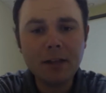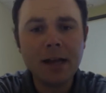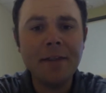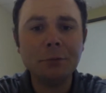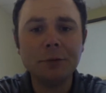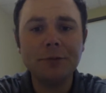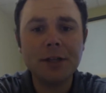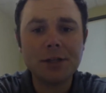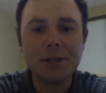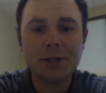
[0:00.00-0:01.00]
And then we'll
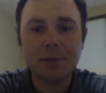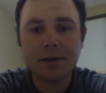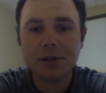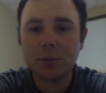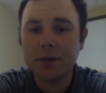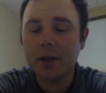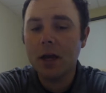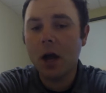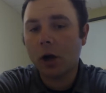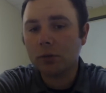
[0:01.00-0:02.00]
finish the semester with
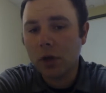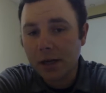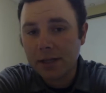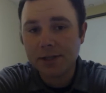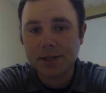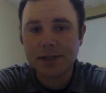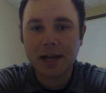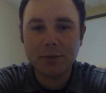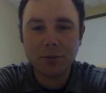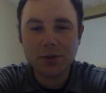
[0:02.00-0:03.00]
our longest
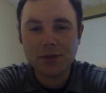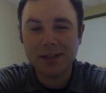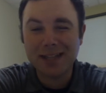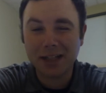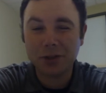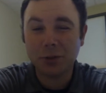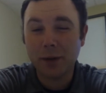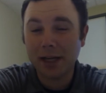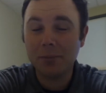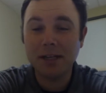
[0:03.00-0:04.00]
assignment, which is a technical
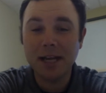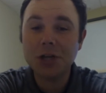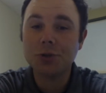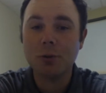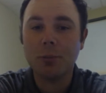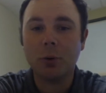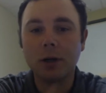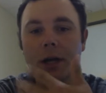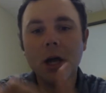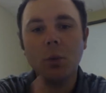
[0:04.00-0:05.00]
recommendation
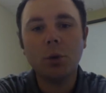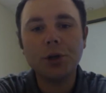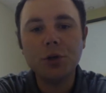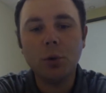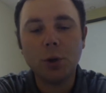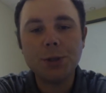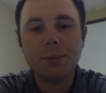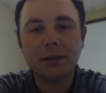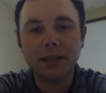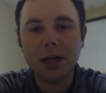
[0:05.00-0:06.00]
report, where you
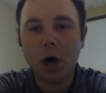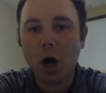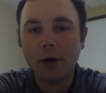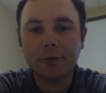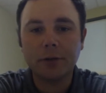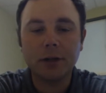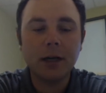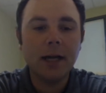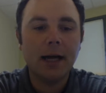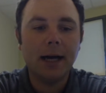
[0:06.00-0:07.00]
ultimately offer
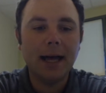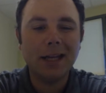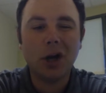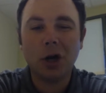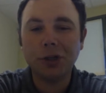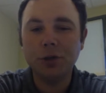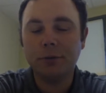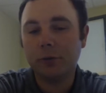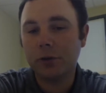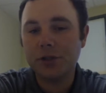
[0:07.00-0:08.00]
and argue
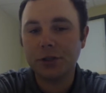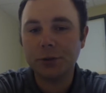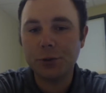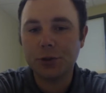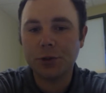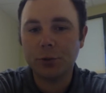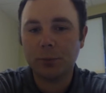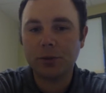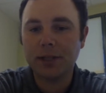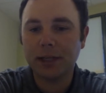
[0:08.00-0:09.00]
for a solution to a
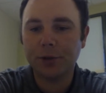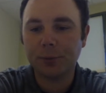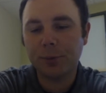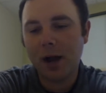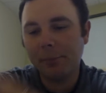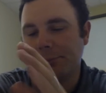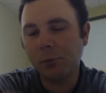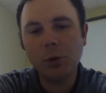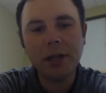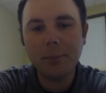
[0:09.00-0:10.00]
particular problem.
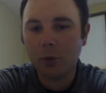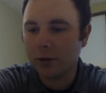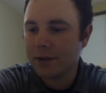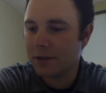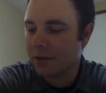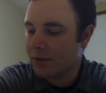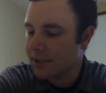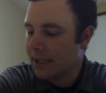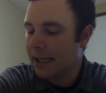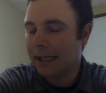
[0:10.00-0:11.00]
And we'll get more into those
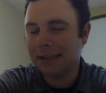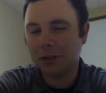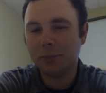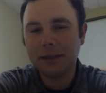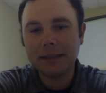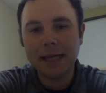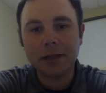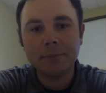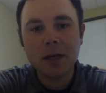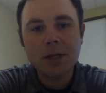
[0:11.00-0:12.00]
a little bit
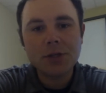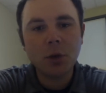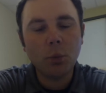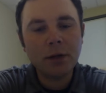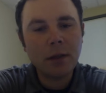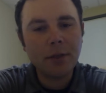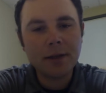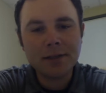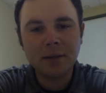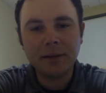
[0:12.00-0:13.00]
later. So one of the
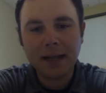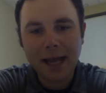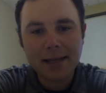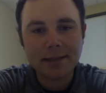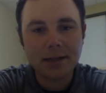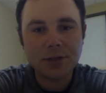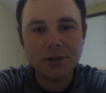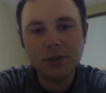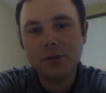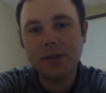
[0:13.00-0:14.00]
things that I'm going to ask that you
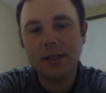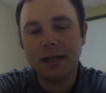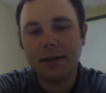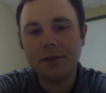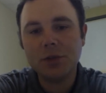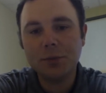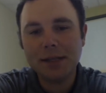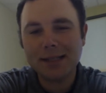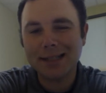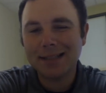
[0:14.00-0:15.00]
do this
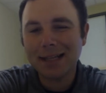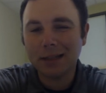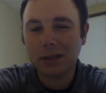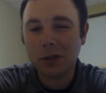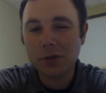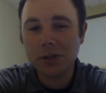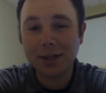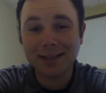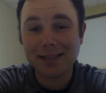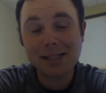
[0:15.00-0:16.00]
week is to take a close
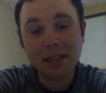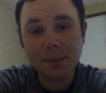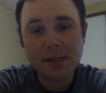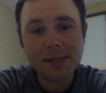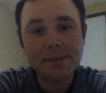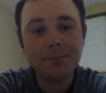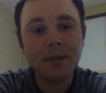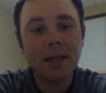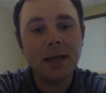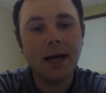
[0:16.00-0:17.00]
look at the syllabus.
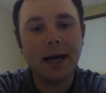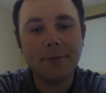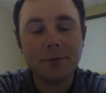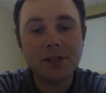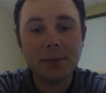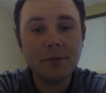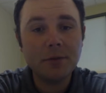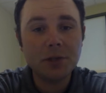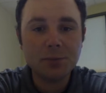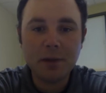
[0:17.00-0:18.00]
For some of you,
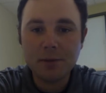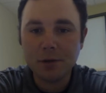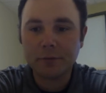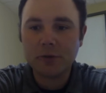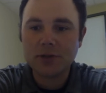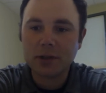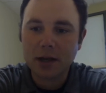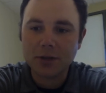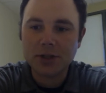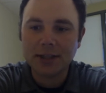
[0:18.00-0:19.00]
this may be your first
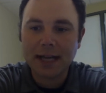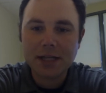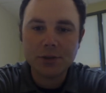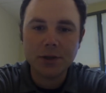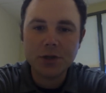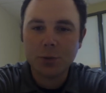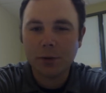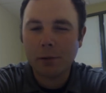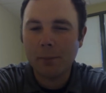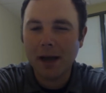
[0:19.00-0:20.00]
college class, so I just want
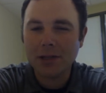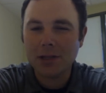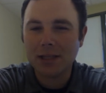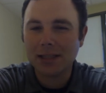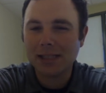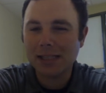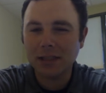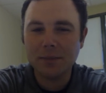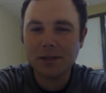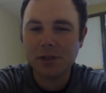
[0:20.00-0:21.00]
to remind you that the
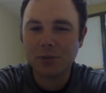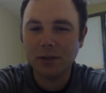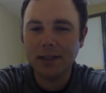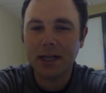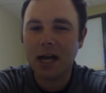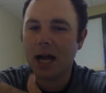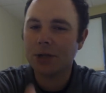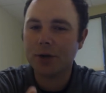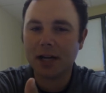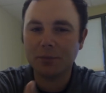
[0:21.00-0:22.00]
syllabus is really a
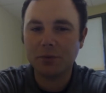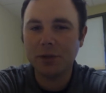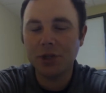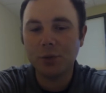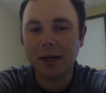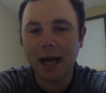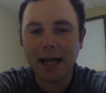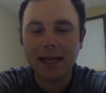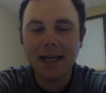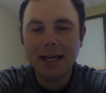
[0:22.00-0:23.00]
contract between you and
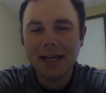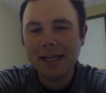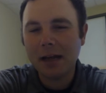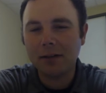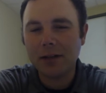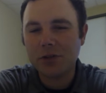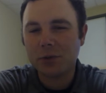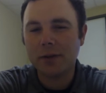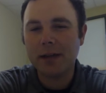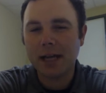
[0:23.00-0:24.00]
I. It outlines
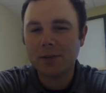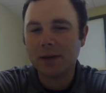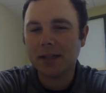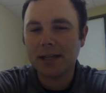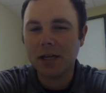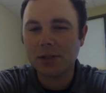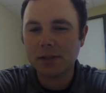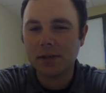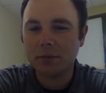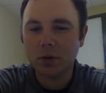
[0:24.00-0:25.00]
sort of the
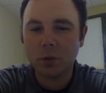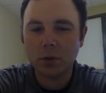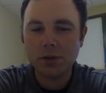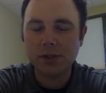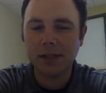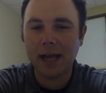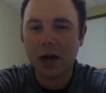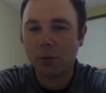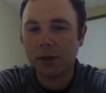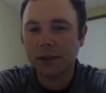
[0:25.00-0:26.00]
expectations of the course and
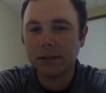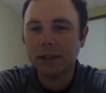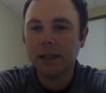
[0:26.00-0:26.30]
how we're going to